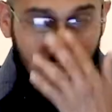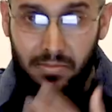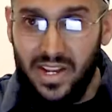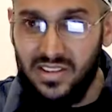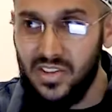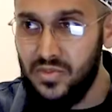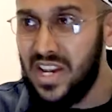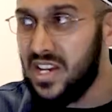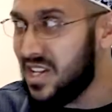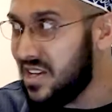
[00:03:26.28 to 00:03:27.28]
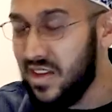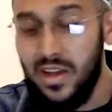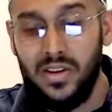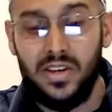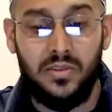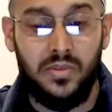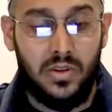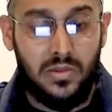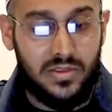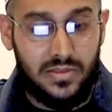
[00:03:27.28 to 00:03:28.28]
matters really detailed and
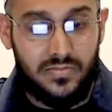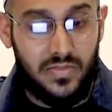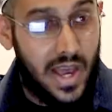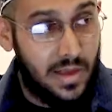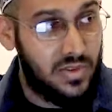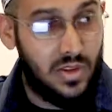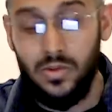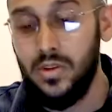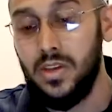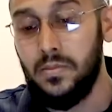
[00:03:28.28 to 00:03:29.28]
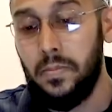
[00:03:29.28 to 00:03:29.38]
difficult? Absolutely.